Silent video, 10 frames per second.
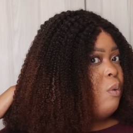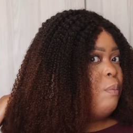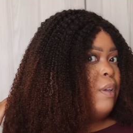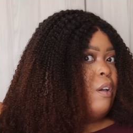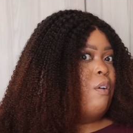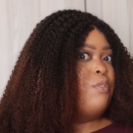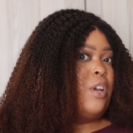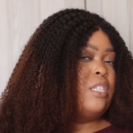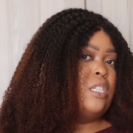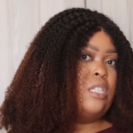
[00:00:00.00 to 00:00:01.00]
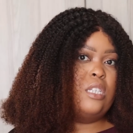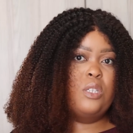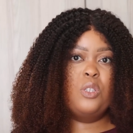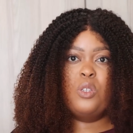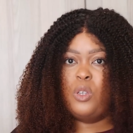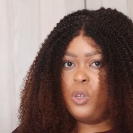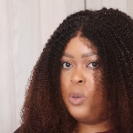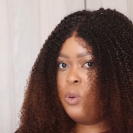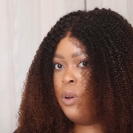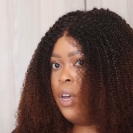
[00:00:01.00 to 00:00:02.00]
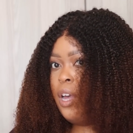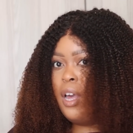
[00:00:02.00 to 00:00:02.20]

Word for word: will be of great assistance to you